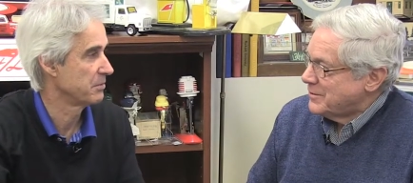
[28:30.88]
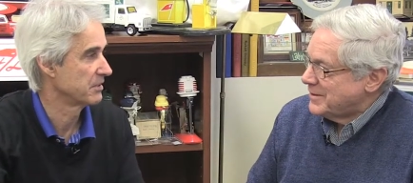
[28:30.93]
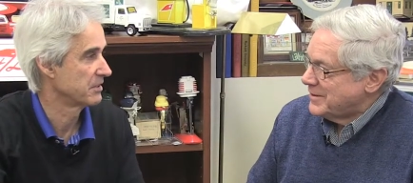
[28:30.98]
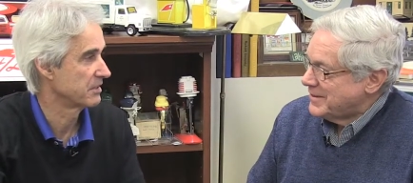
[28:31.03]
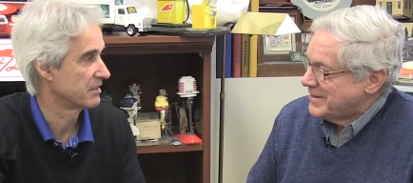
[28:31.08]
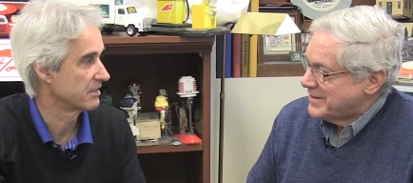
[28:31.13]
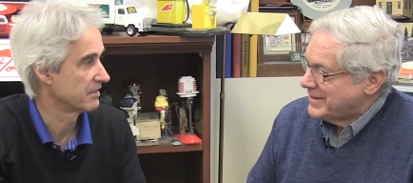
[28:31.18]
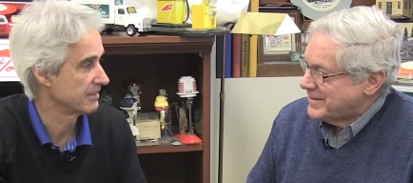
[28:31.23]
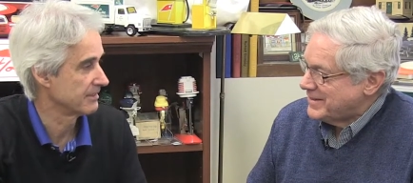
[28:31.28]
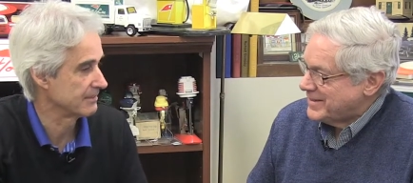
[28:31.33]
Speaker 1: but uh,
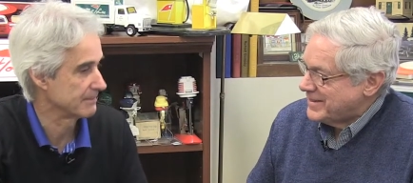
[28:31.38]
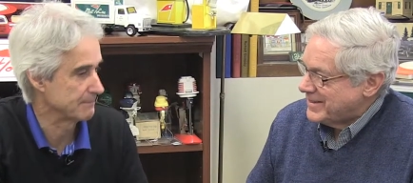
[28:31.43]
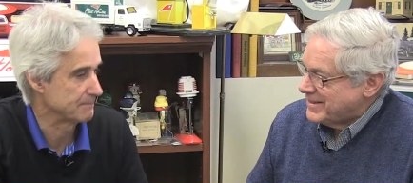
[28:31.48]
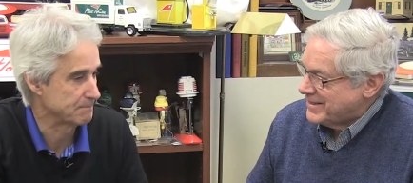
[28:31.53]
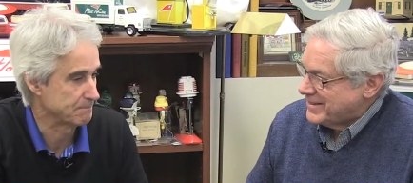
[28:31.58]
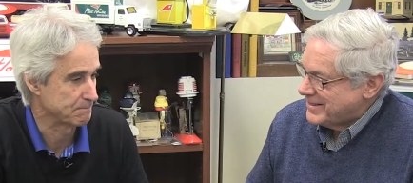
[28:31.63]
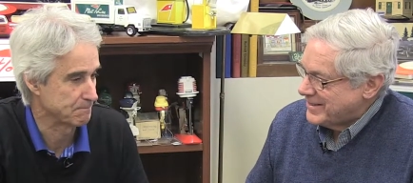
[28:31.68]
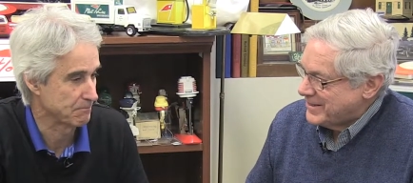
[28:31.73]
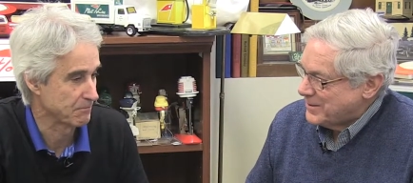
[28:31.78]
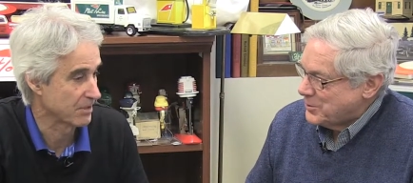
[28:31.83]

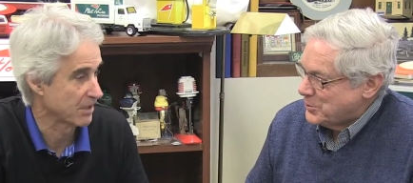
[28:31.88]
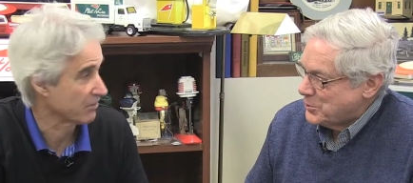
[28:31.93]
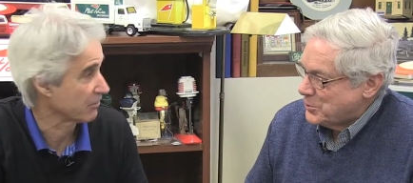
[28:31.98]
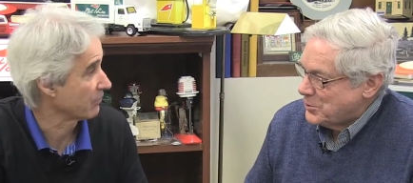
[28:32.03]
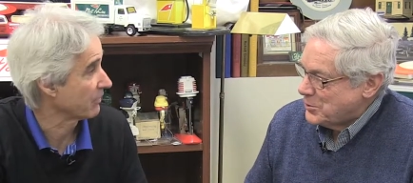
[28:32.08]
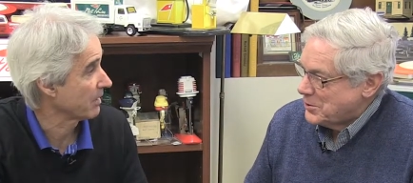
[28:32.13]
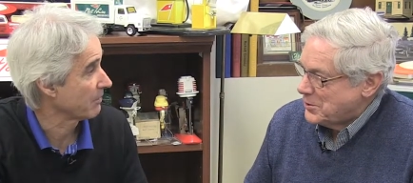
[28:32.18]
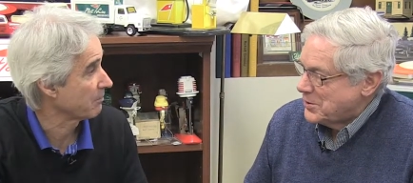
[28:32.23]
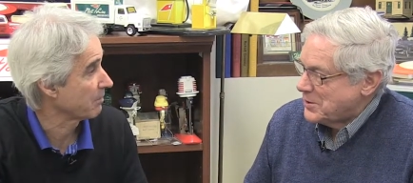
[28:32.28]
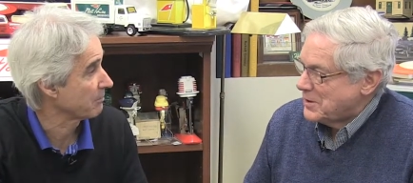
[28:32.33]
to
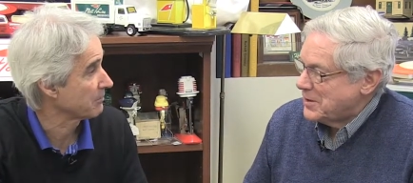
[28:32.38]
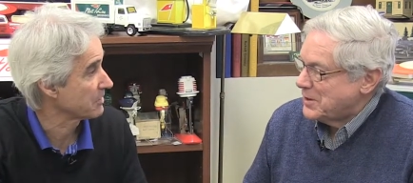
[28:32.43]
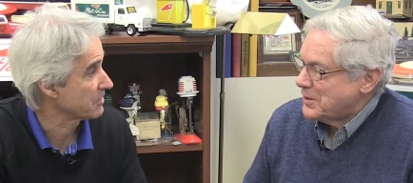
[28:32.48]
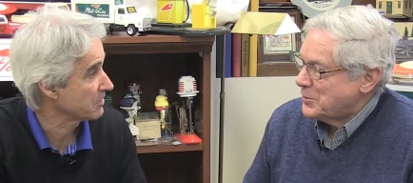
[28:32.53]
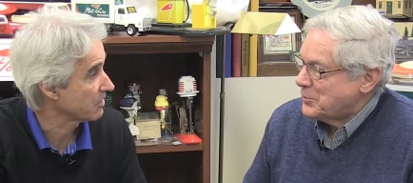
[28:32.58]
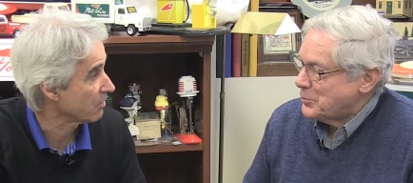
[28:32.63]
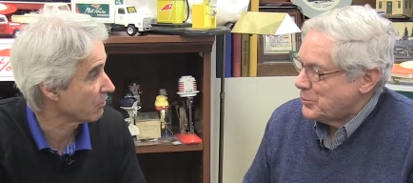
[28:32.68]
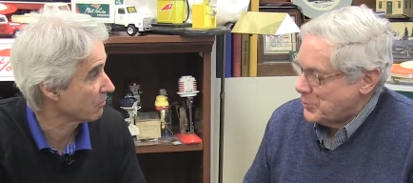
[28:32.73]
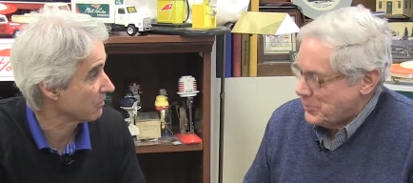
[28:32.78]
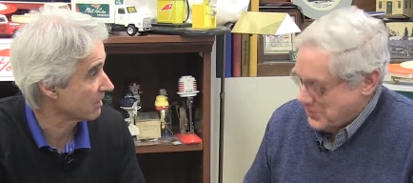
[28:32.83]
wrap up the show.
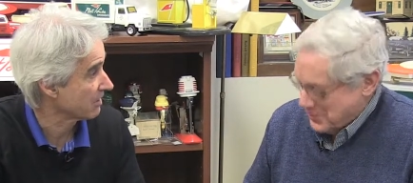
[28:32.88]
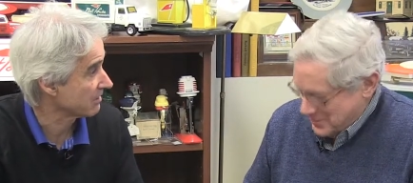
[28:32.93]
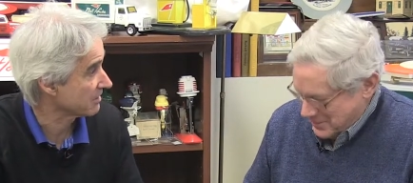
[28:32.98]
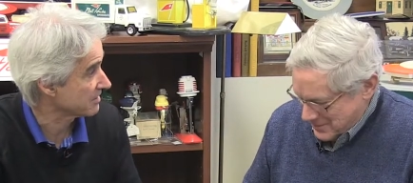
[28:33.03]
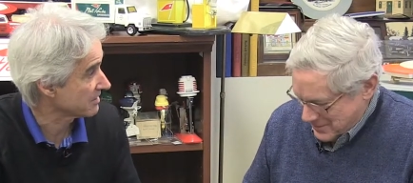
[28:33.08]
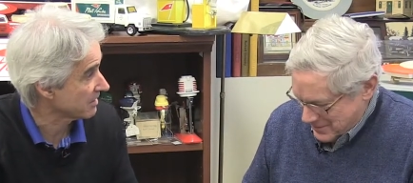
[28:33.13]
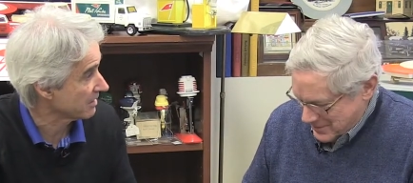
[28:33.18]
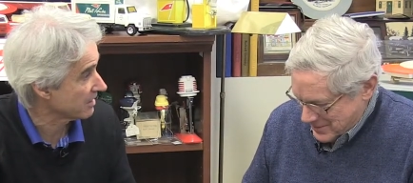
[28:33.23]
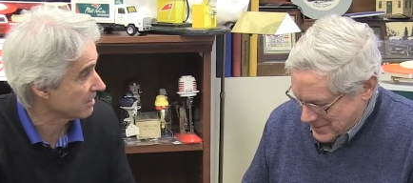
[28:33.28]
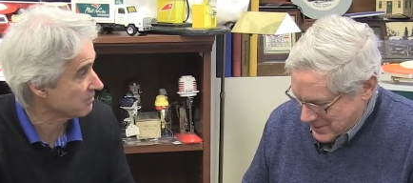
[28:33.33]
We're out of
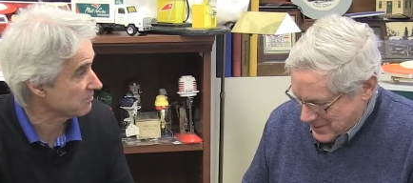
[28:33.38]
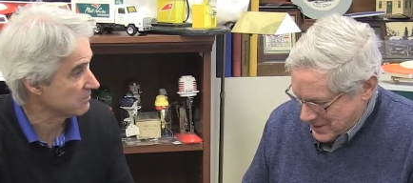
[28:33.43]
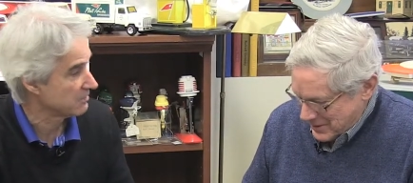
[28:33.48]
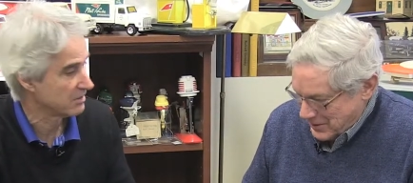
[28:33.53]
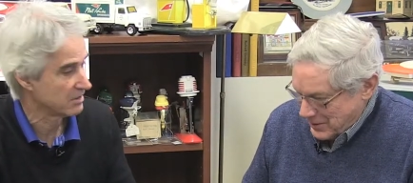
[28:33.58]
time.